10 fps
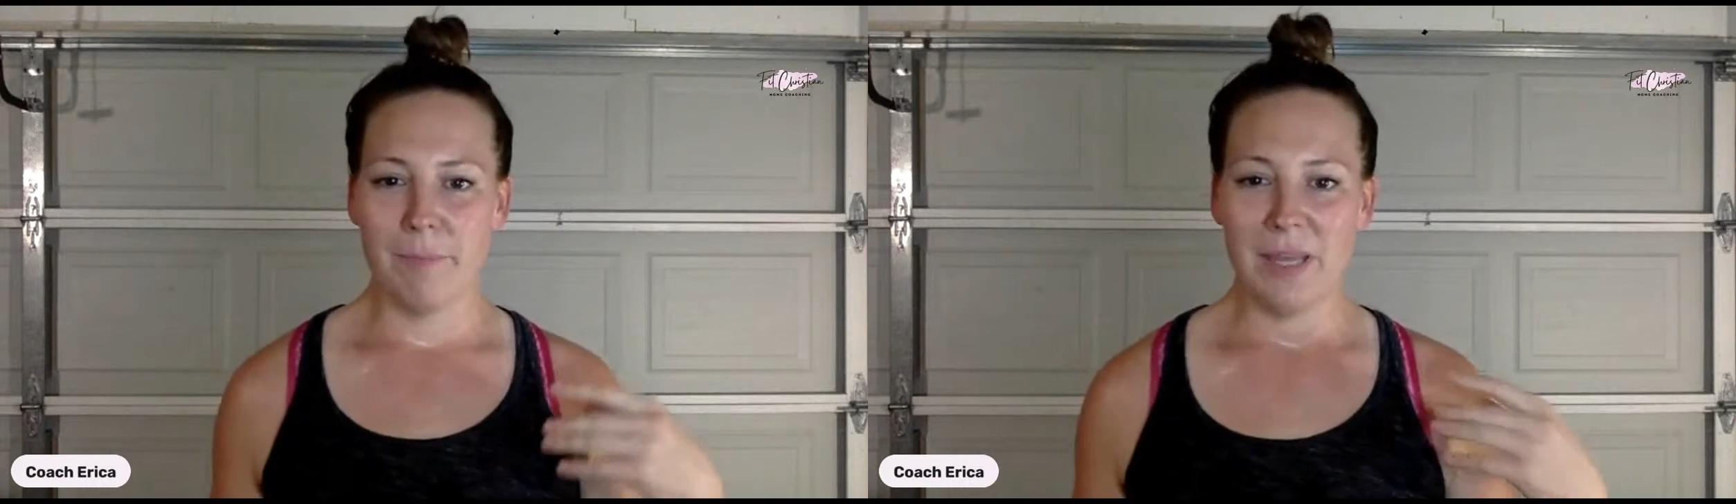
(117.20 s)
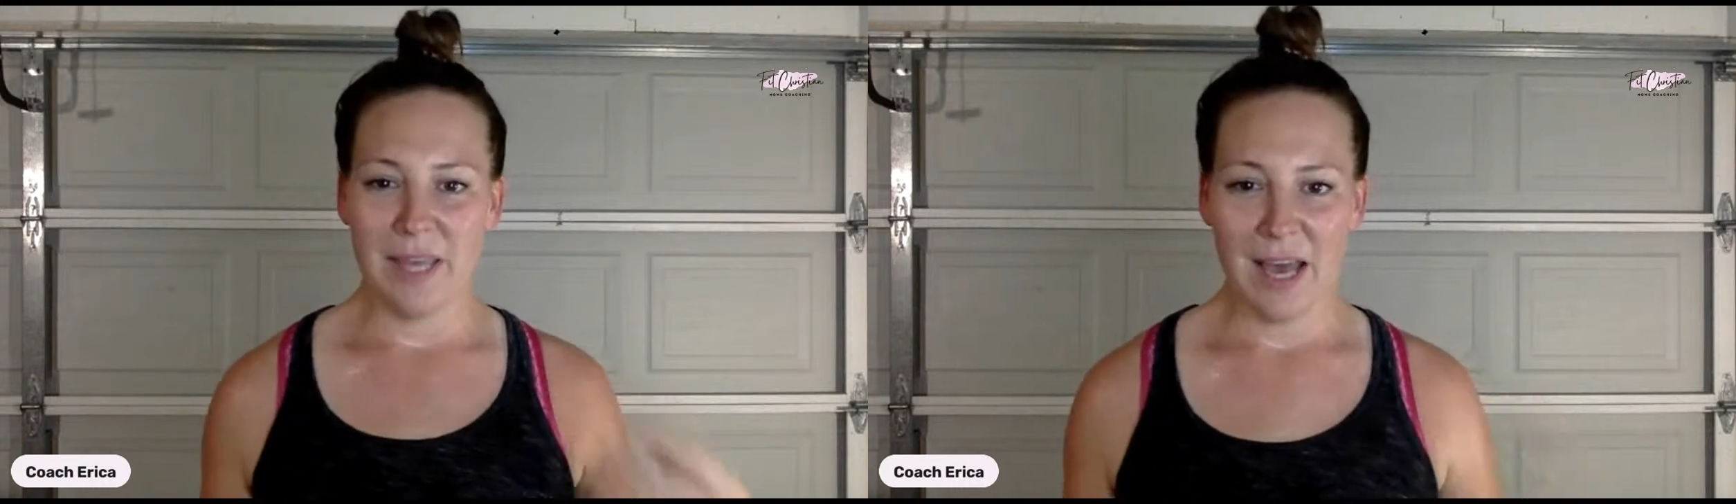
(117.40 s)

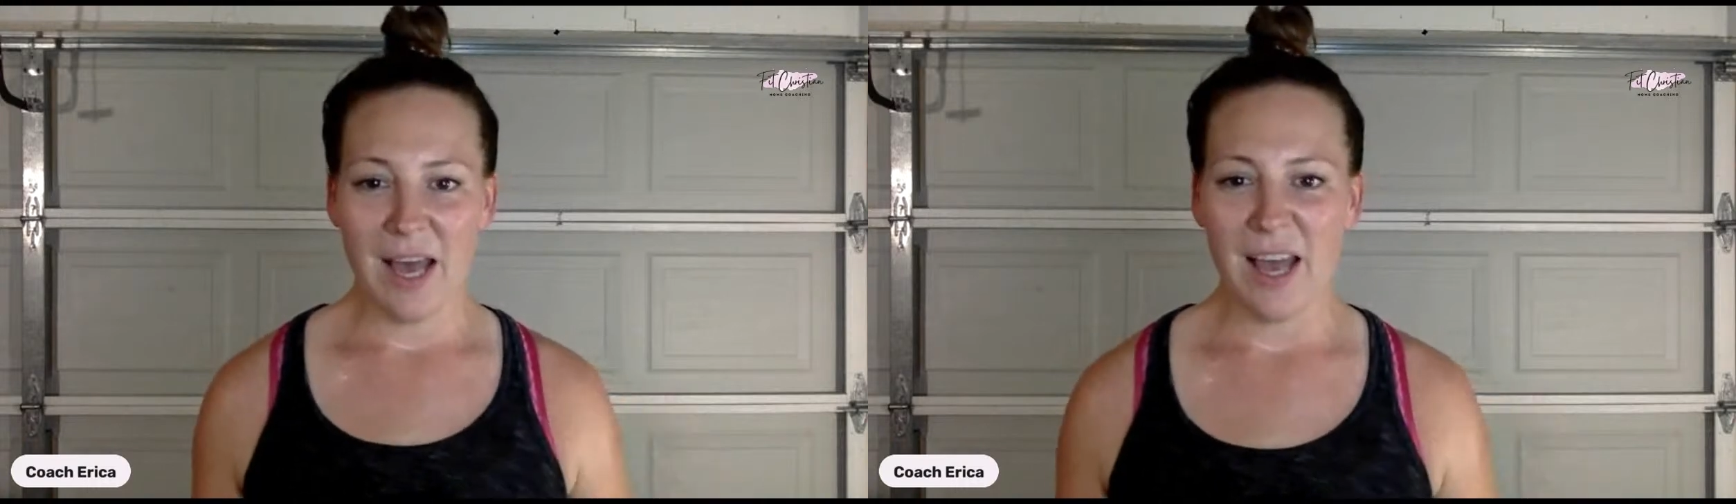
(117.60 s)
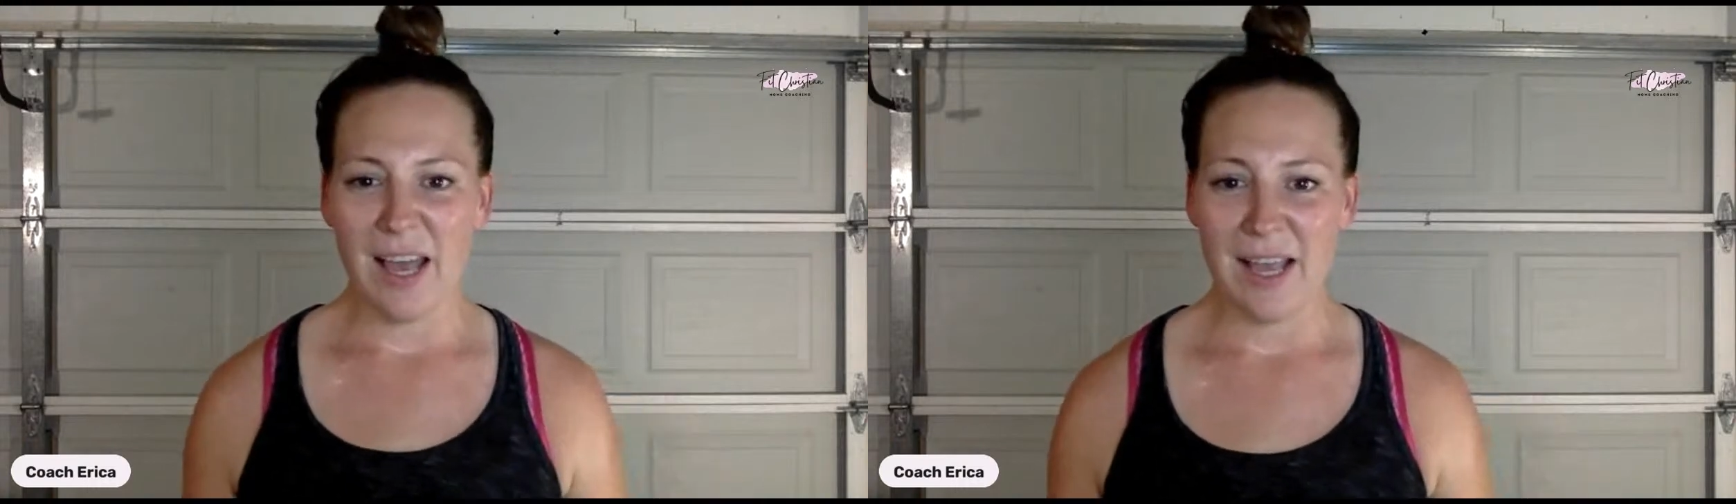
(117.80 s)

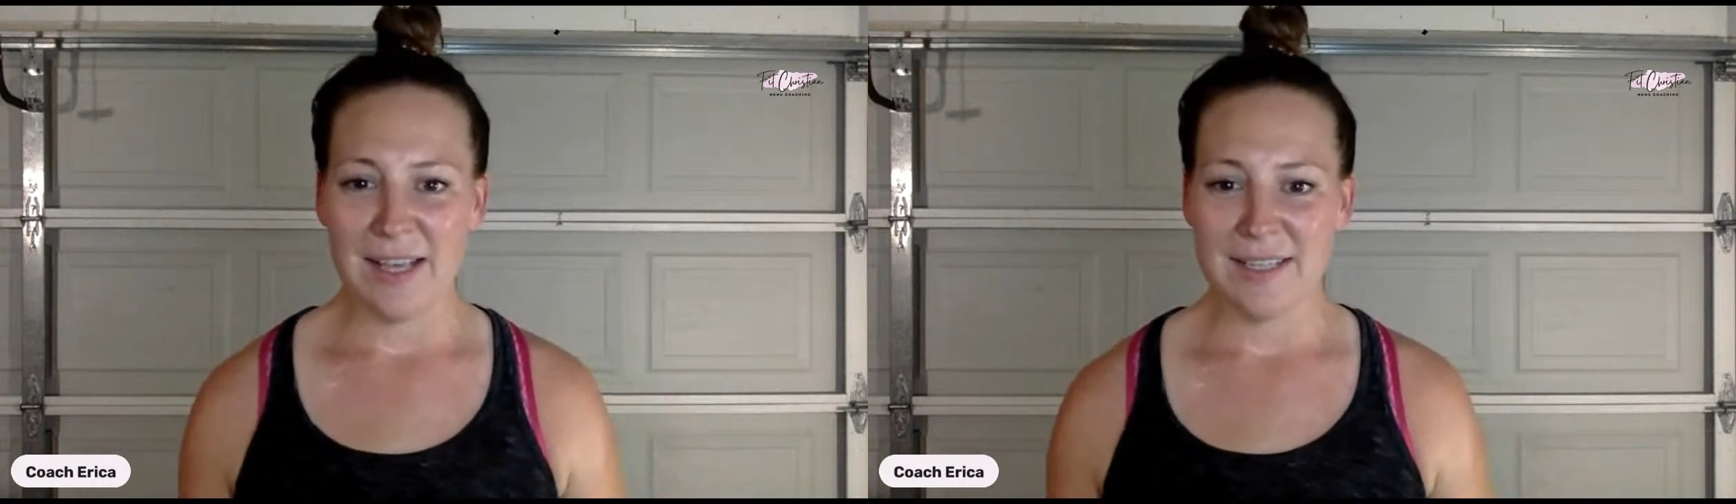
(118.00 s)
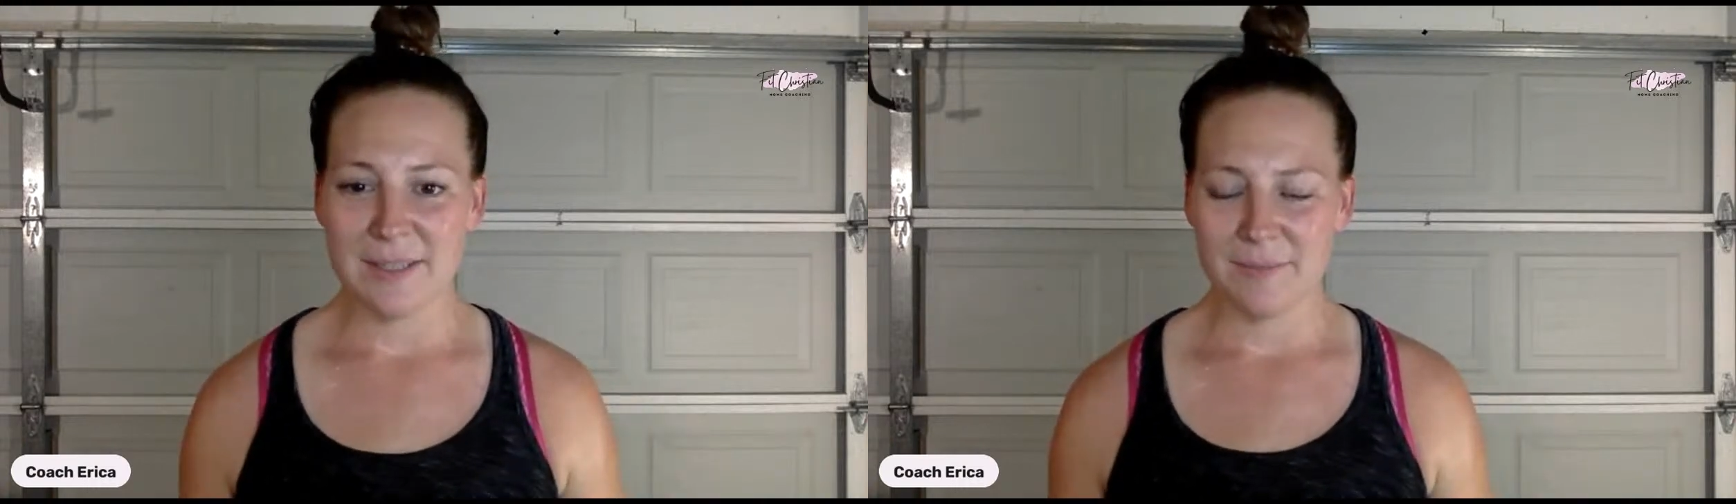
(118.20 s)

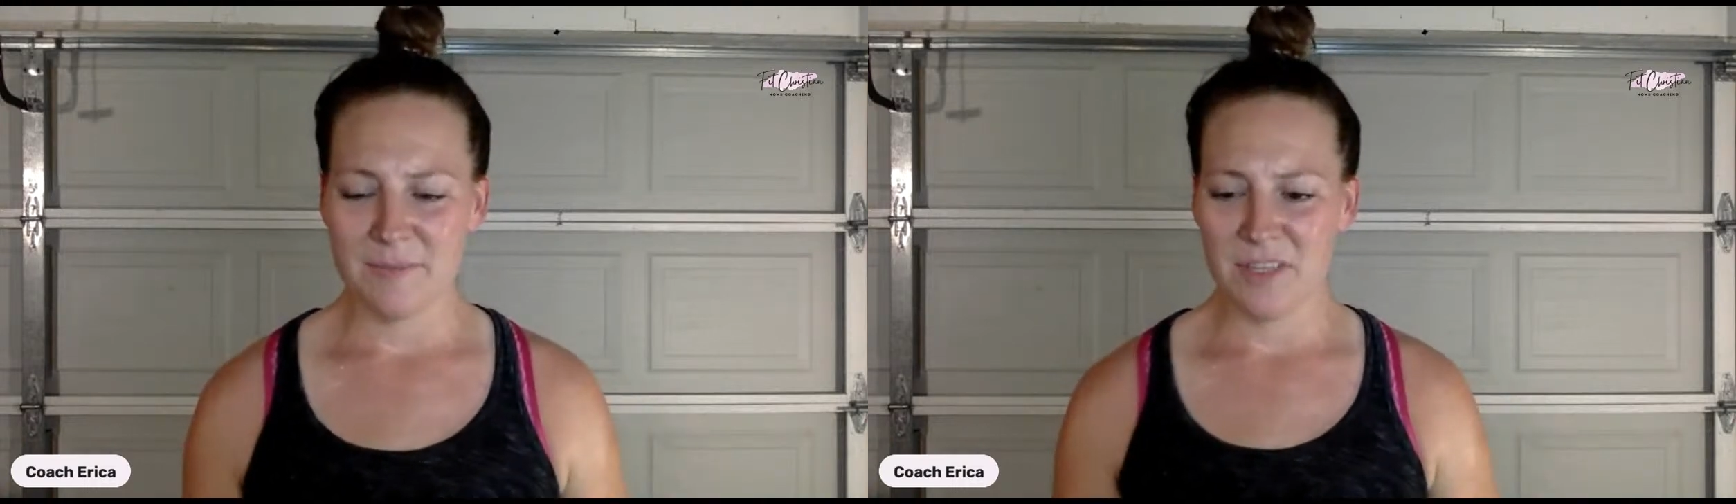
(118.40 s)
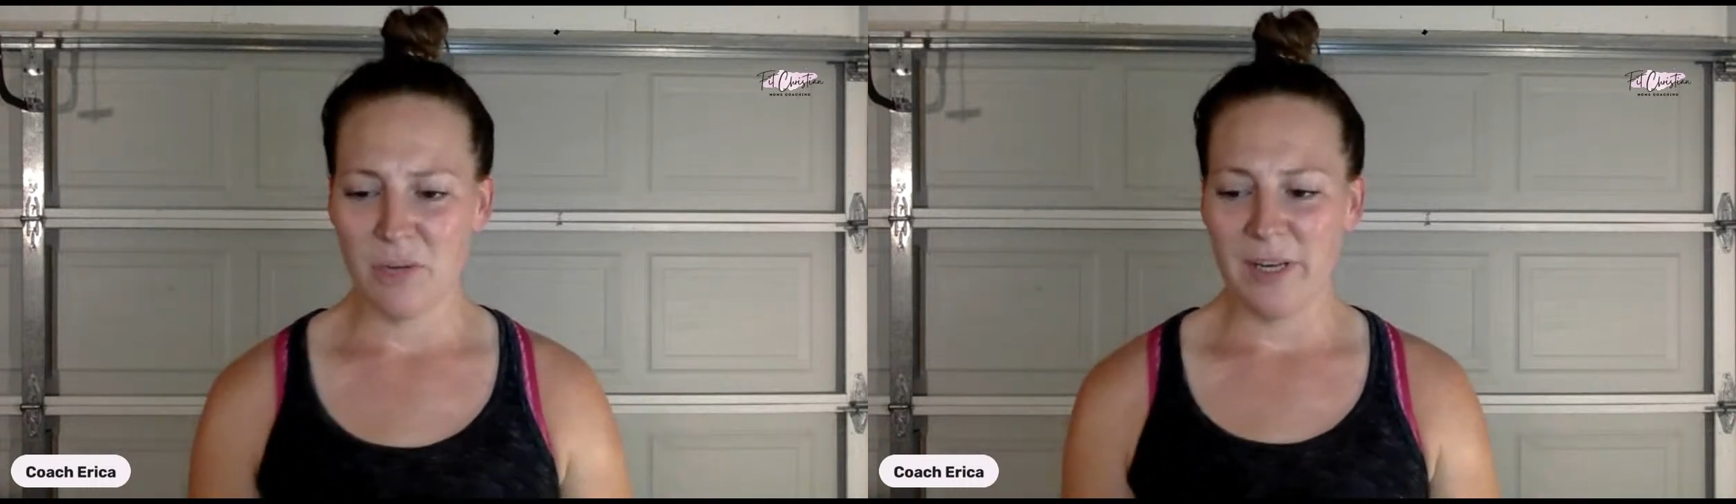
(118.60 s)
Because
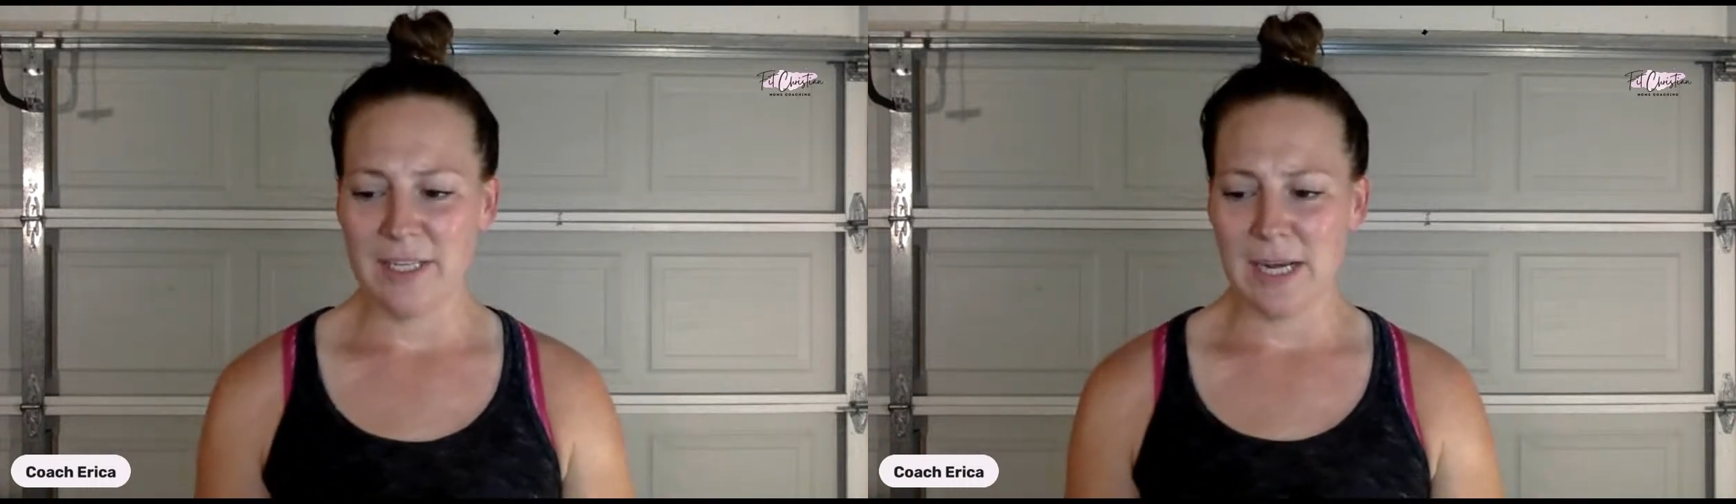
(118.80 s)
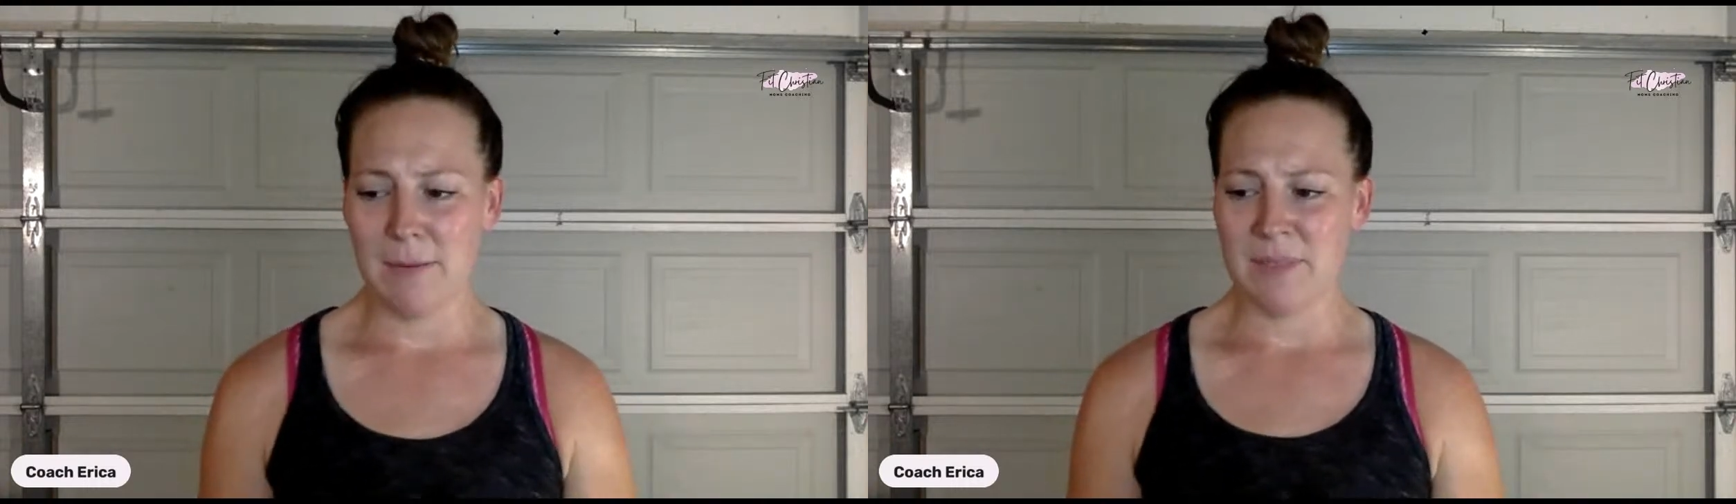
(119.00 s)
so
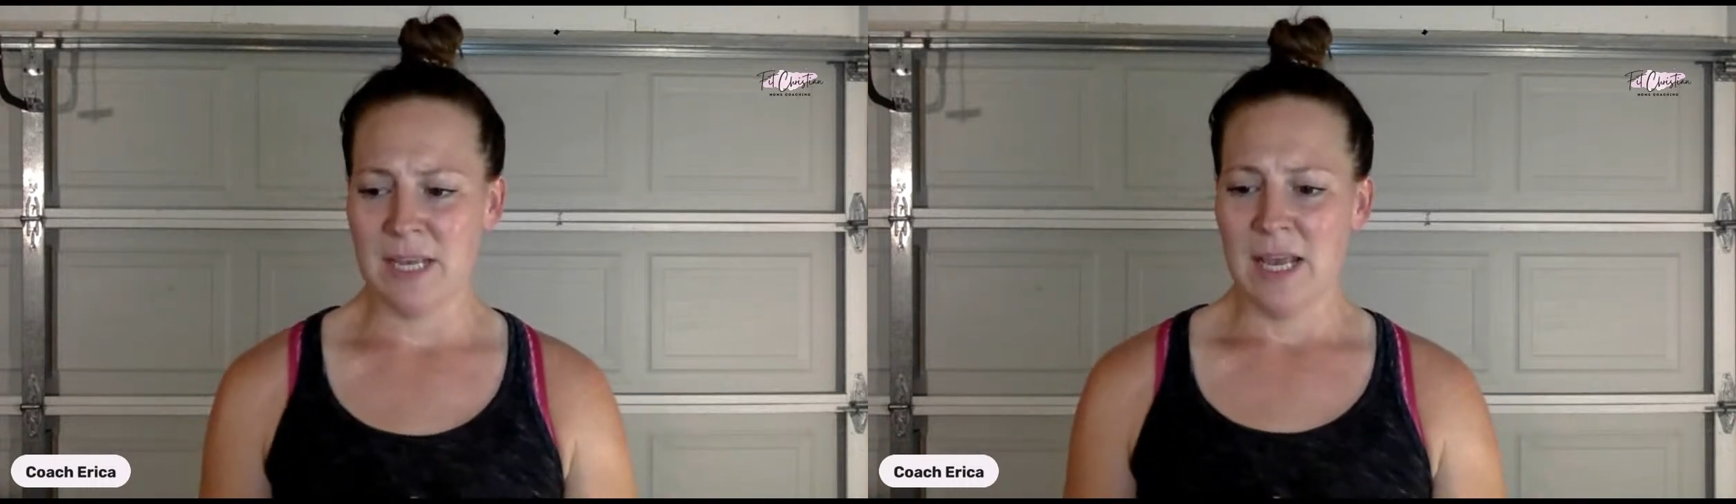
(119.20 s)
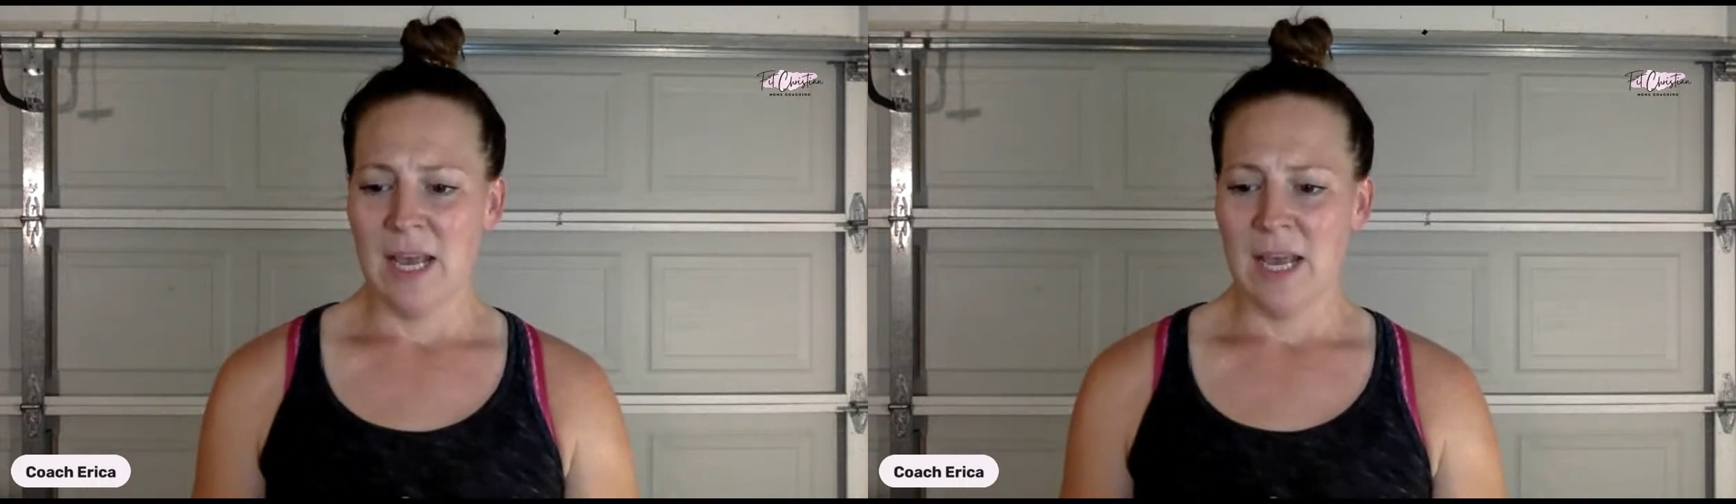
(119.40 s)
many times